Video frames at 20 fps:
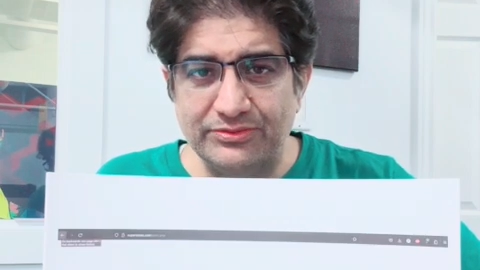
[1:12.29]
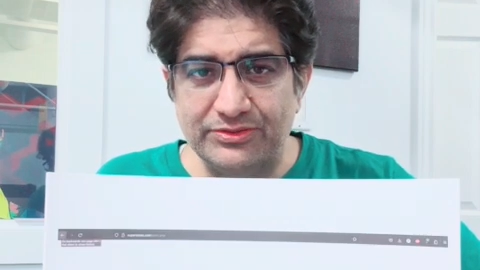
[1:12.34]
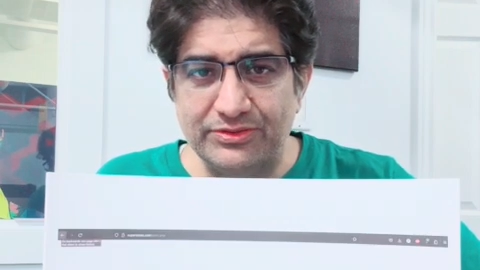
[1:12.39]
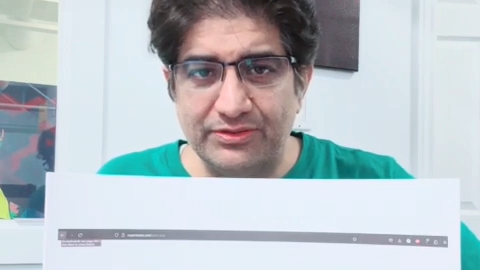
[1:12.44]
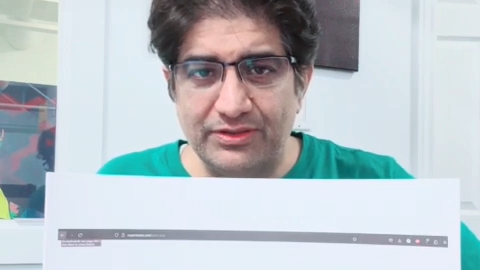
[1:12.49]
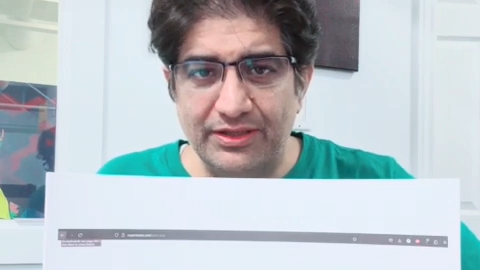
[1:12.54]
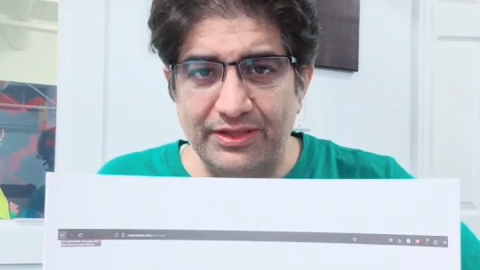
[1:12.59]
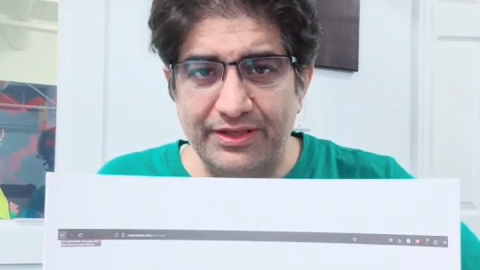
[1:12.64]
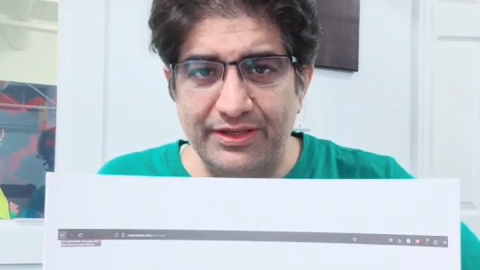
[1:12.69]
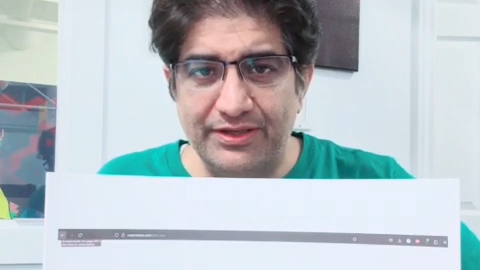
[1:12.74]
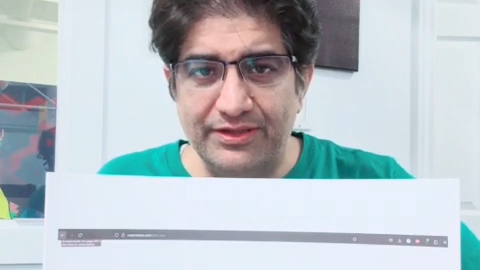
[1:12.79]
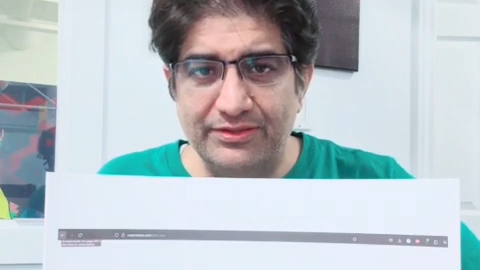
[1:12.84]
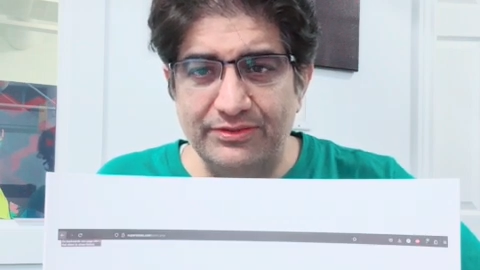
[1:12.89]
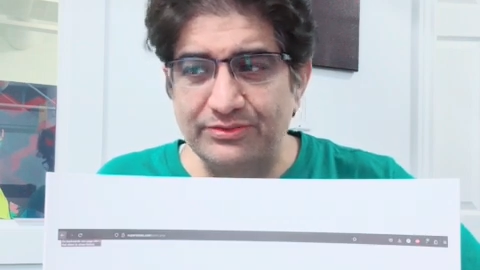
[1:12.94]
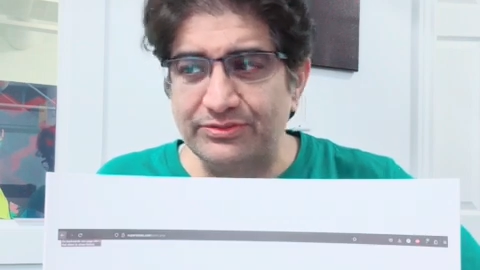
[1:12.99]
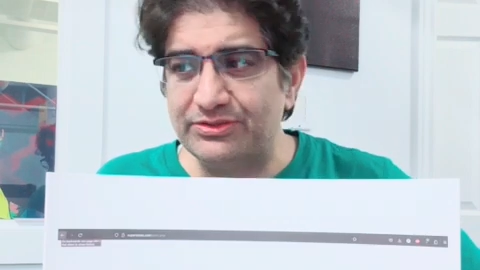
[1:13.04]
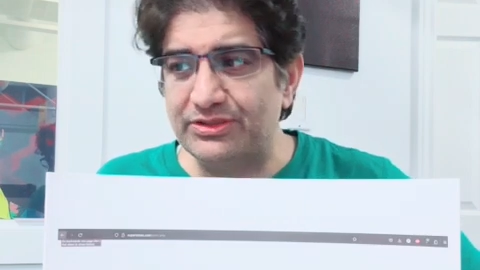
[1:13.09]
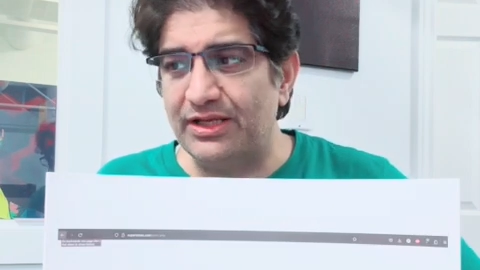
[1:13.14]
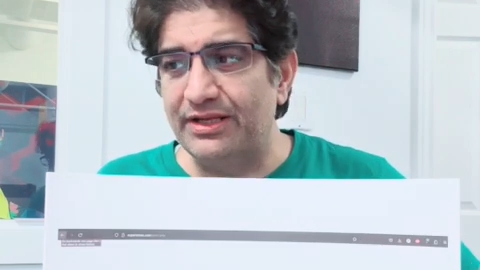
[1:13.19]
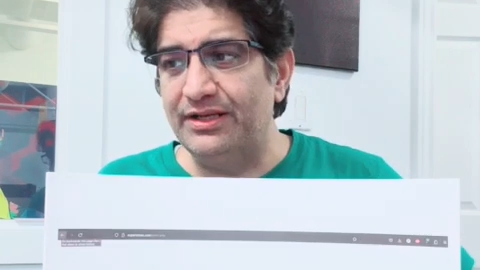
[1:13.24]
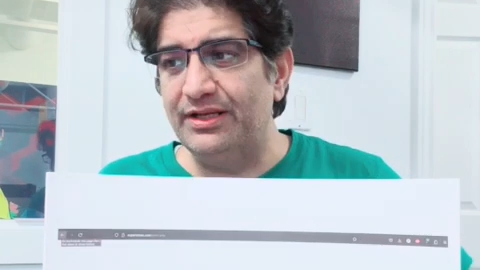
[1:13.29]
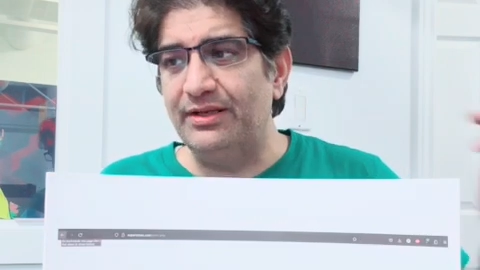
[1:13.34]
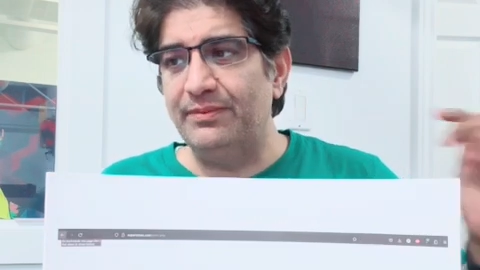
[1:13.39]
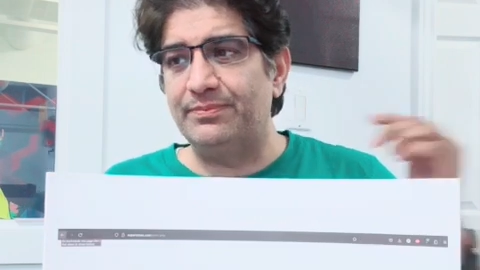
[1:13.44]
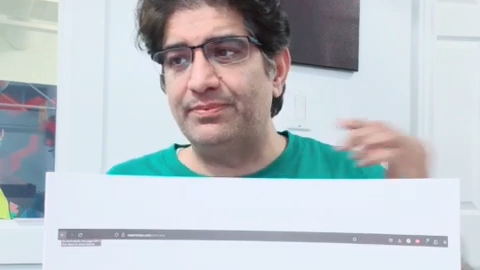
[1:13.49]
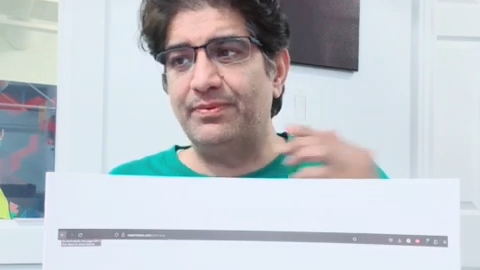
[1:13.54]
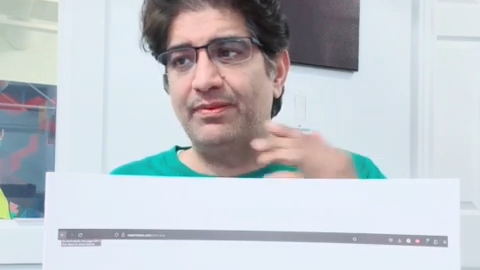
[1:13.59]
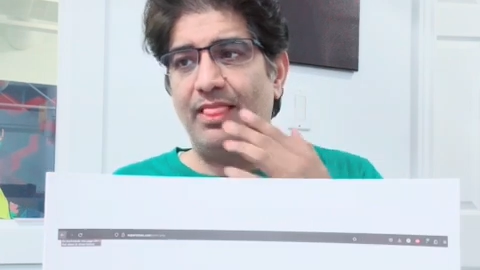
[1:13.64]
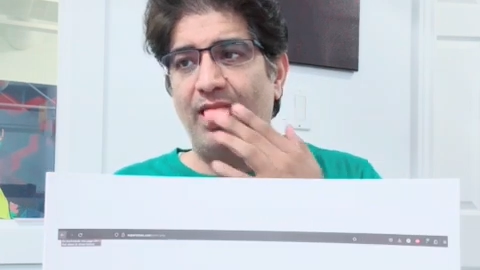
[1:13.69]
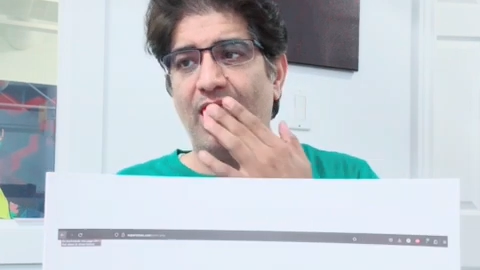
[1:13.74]
So click here to sign
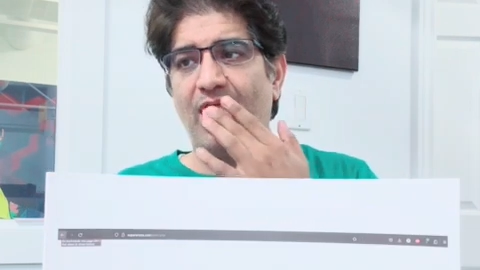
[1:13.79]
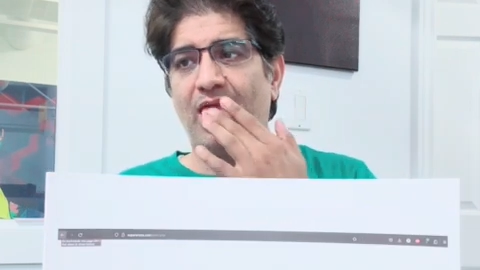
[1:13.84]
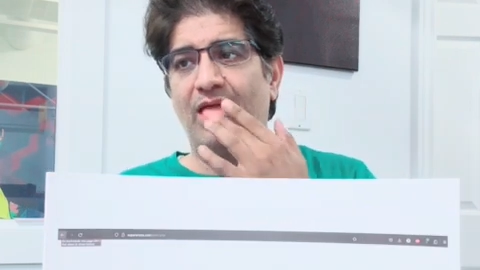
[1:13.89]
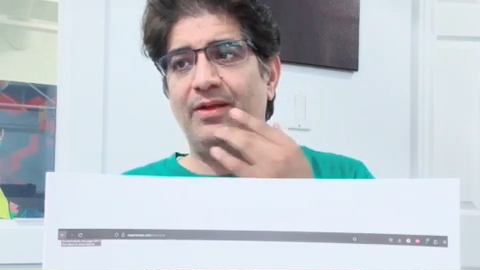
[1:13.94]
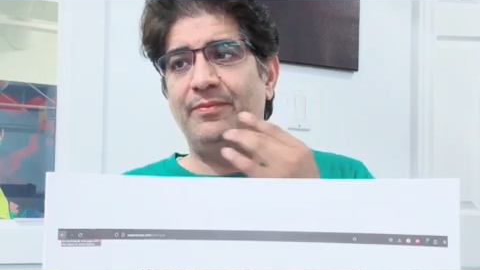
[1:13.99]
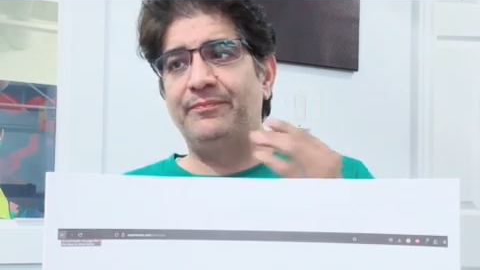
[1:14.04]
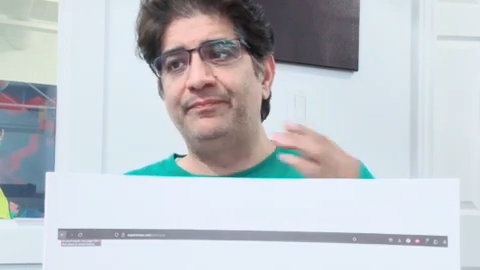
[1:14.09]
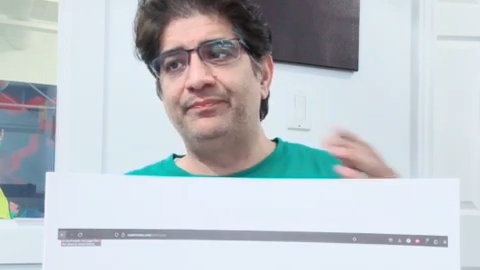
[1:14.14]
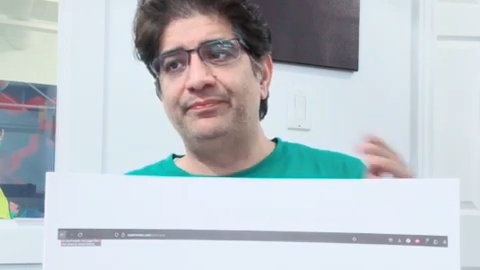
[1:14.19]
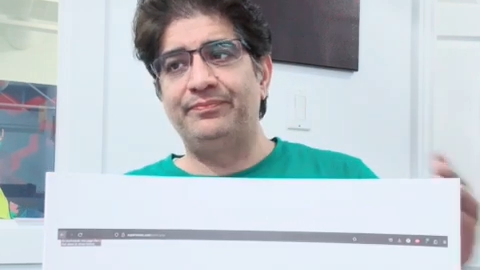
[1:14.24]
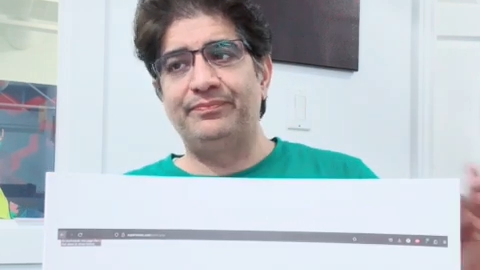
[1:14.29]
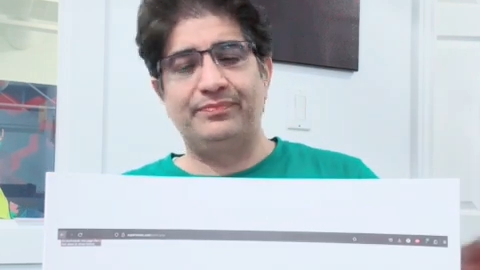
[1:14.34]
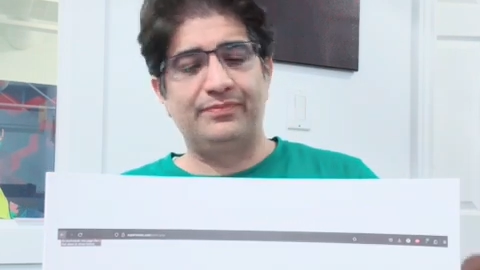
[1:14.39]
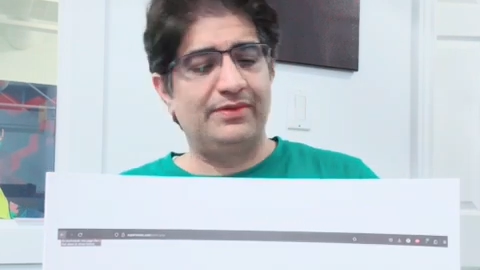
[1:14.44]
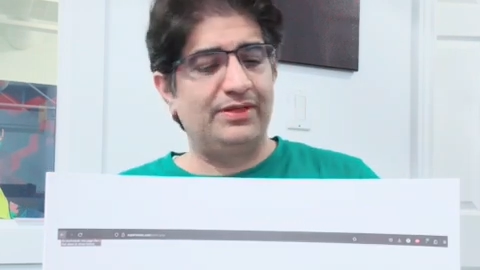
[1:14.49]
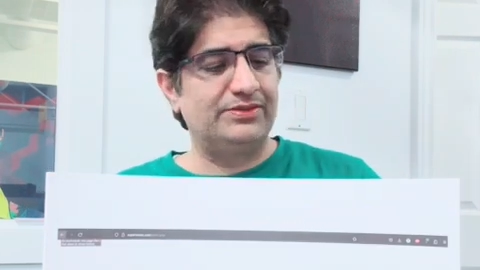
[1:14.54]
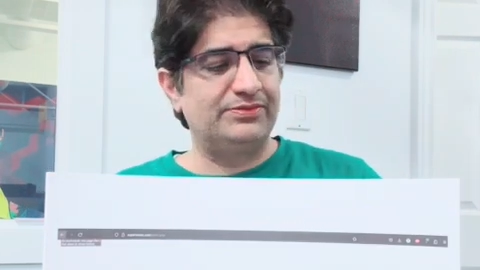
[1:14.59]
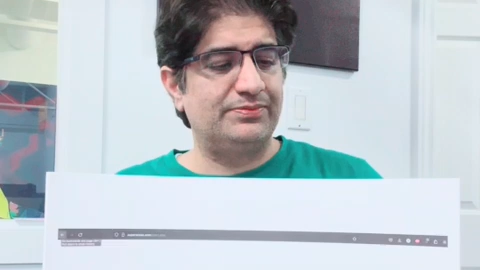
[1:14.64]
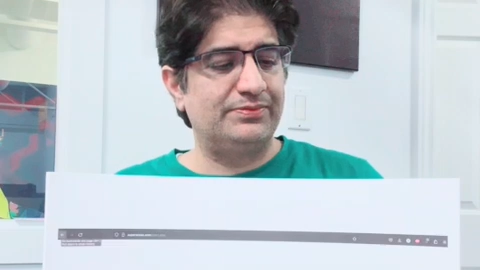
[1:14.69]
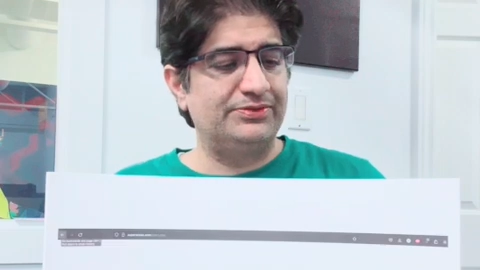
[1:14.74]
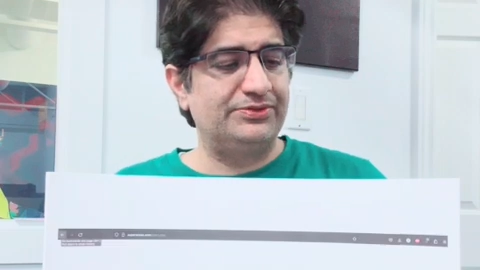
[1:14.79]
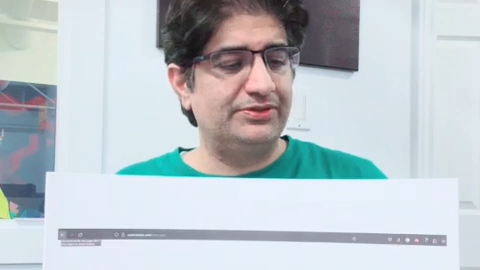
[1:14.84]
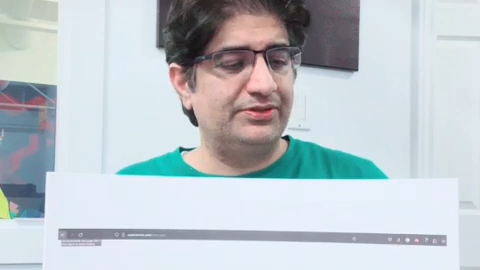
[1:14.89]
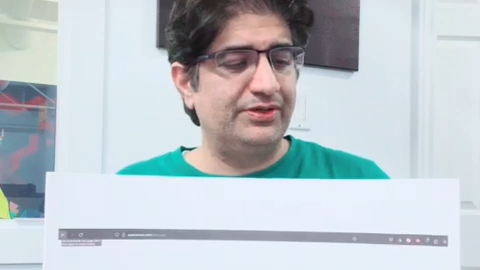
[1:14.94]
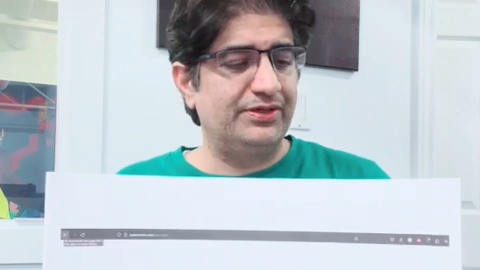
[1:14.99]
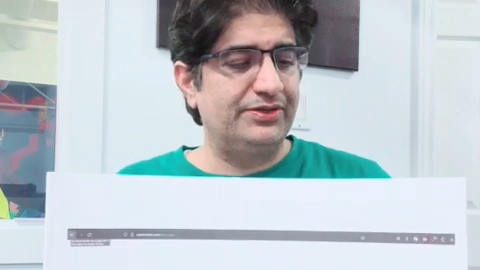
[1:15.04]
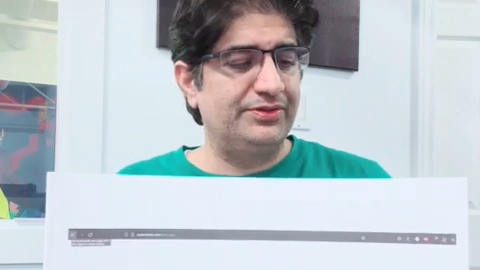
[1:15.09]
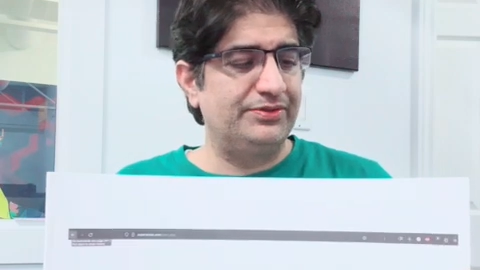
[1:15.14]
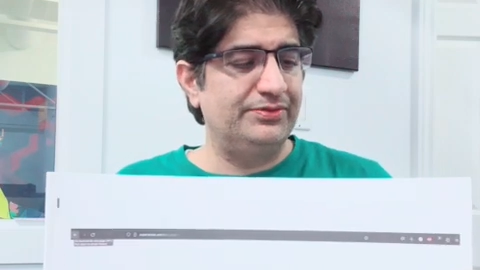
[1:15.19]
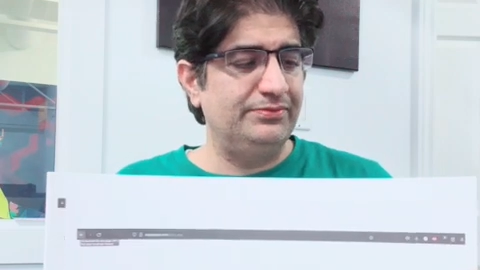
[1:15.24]
up. That's what you're
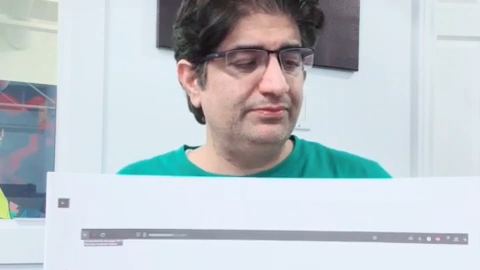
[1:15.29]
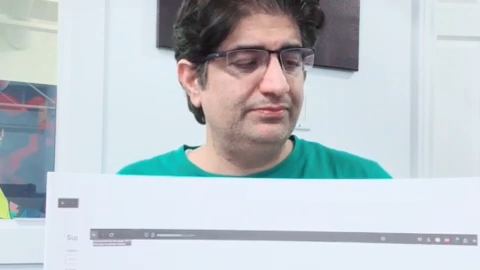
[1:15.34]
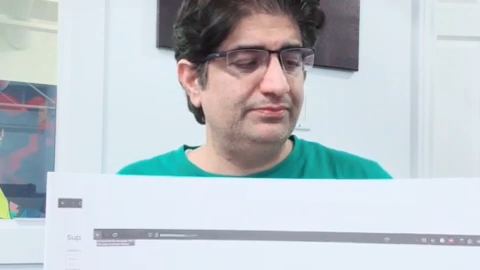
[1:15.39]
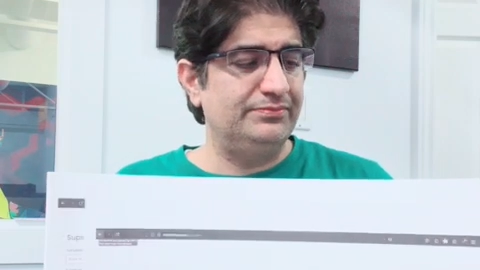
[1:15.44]
going to do.